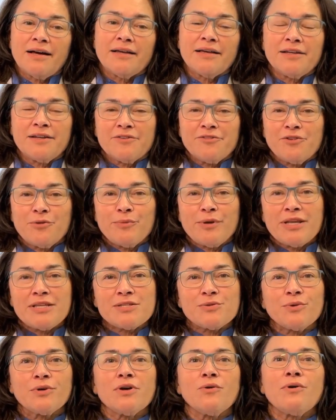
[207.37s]
in a few
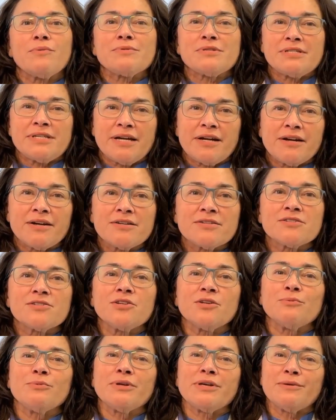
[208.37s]
minutes, we'll go upstairs.
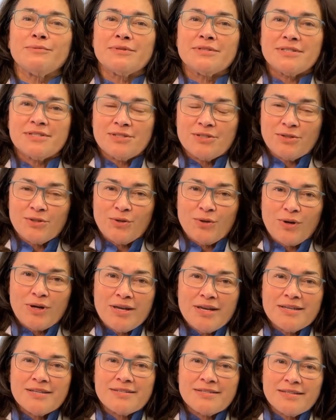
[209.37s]
You'll be able to
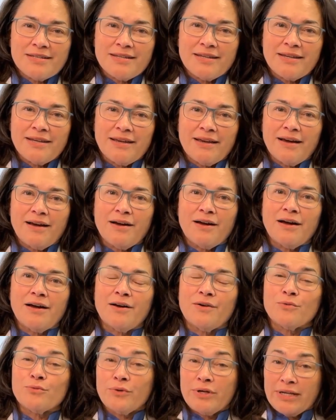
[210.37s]
see
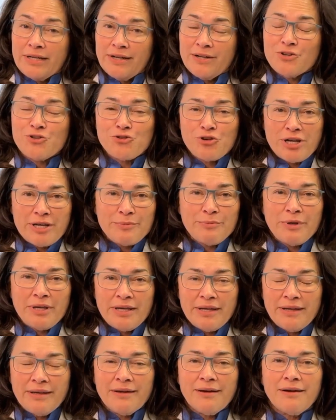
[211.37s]
Rita treat
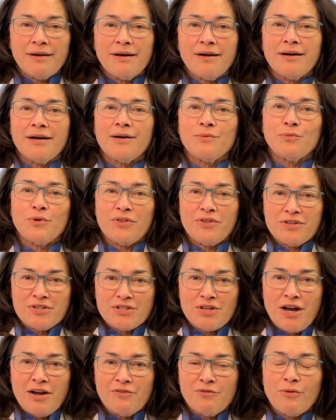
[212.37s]
me with the
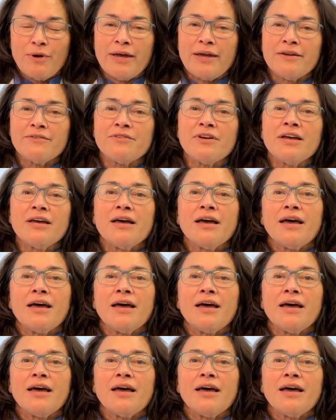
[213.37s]
Softwave